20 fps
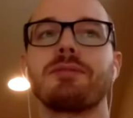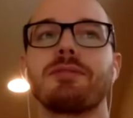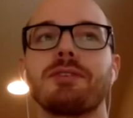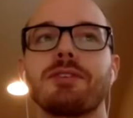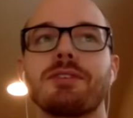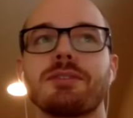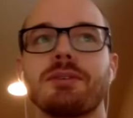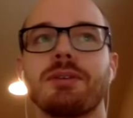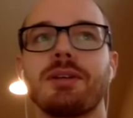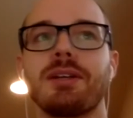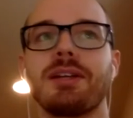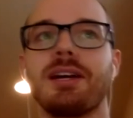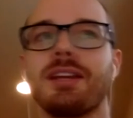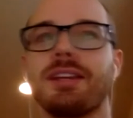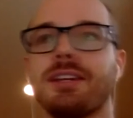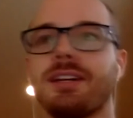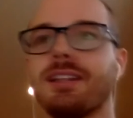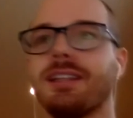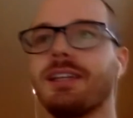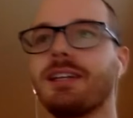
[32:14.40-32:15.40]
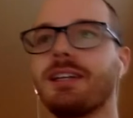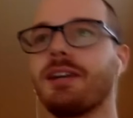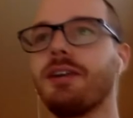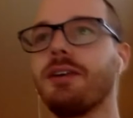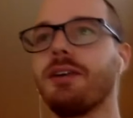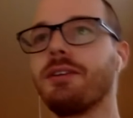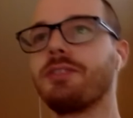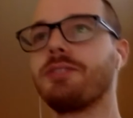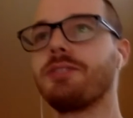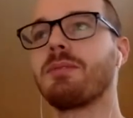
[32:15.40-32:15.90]
first heard it, I thought like,
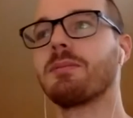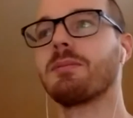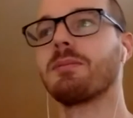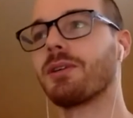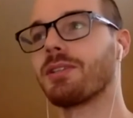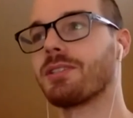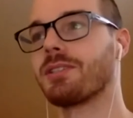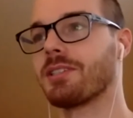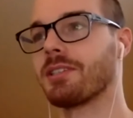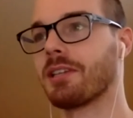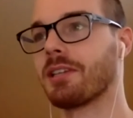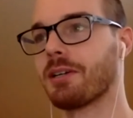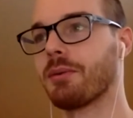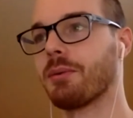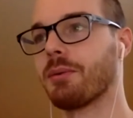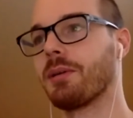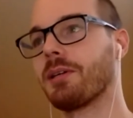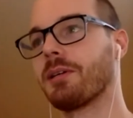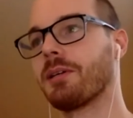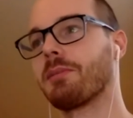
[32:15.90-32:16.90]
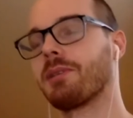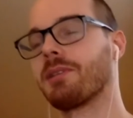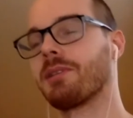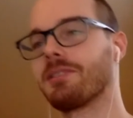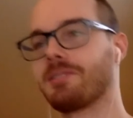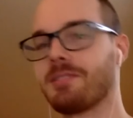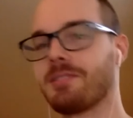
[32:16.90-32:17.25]
oh, this will be merged in like a week because